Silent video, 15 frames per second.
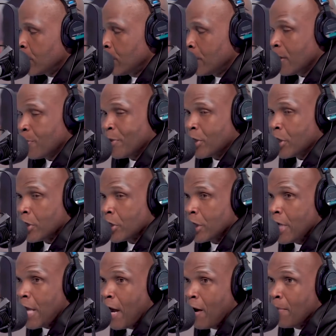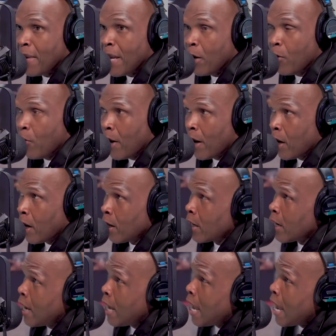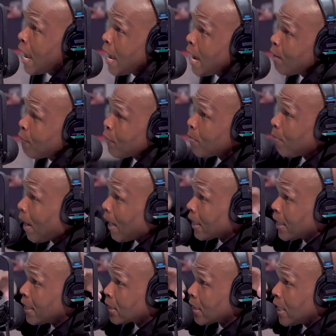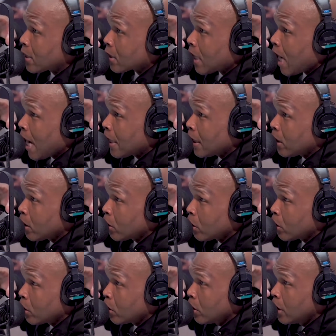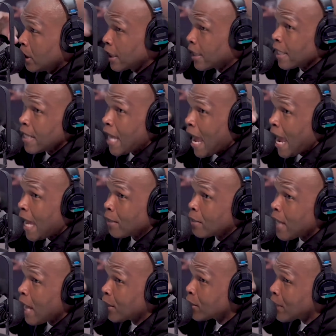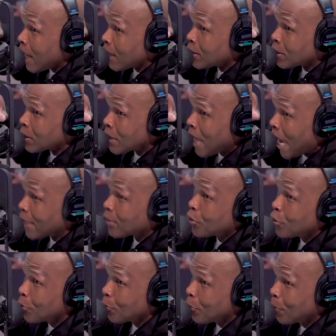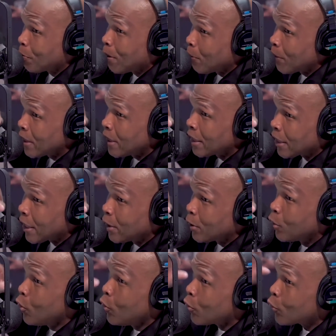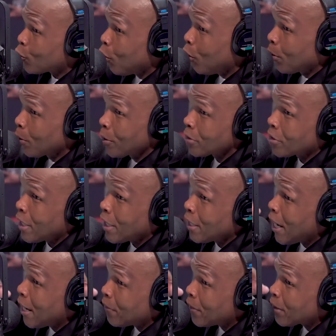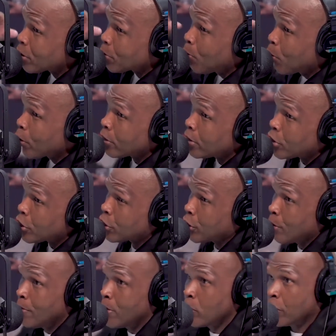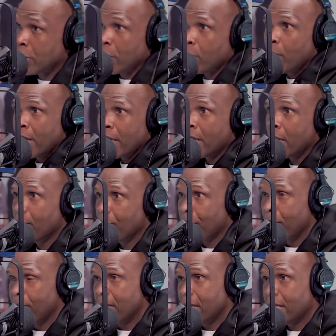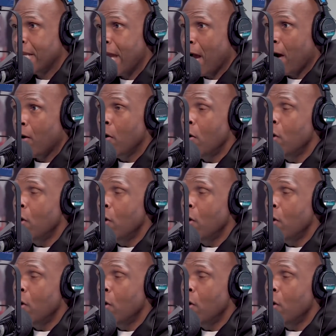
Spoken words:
you're in a position now, man, where everybody is kind of looking at, not just at you, but yeah, we looking towards, and there's more than just the music when it comes from Meek now.